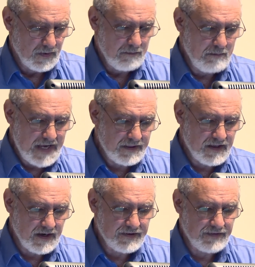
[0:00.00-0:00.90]
meant
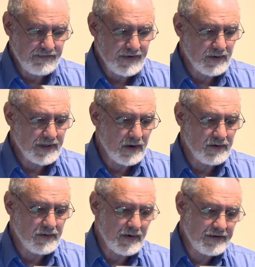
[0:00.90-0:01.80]
that I severely
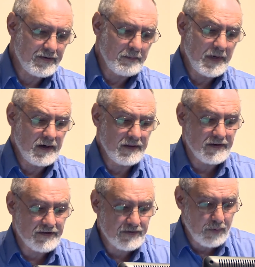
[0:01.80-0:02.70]
underestimated
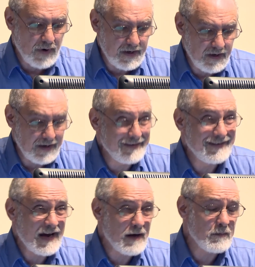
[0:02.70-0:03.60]
the spread and
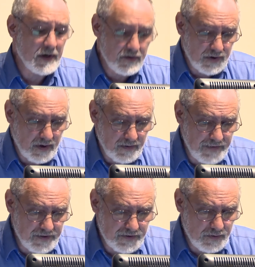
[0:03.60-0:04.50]
damage of
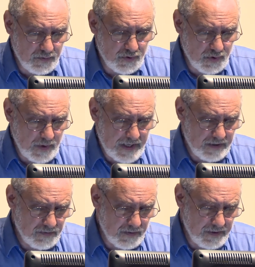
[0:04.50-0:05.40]
this new Jew
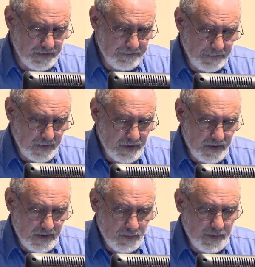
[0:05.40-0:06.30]
hatred.
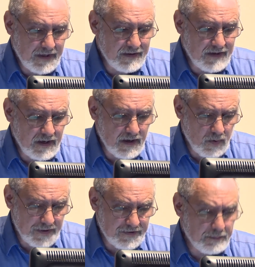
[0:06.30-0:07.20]
We can date it
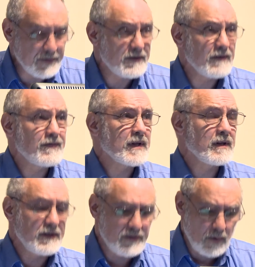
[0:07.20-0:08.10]
quite
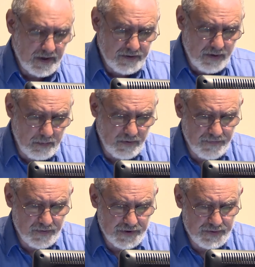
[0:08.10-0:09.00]
specifically to October
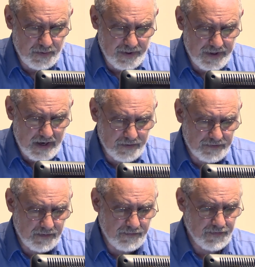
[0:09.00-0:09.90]
1st,
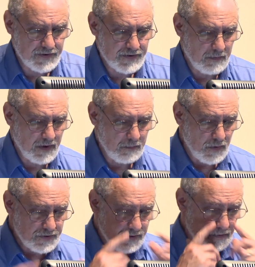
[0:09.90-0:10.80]
2000, first among
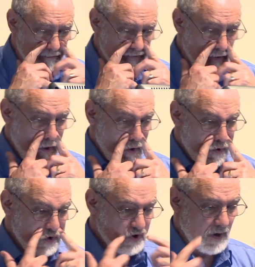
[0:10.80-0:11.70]
Muslims
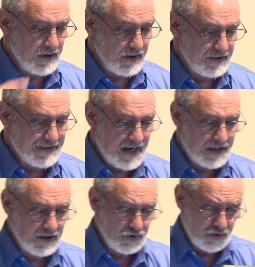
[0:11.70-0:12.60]
who started
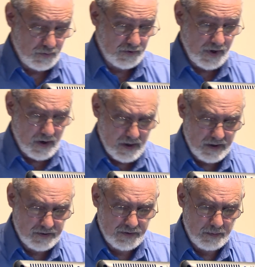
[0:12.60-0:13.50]
attacking Jews on
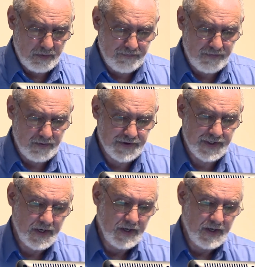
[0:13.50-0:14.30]
October 1st.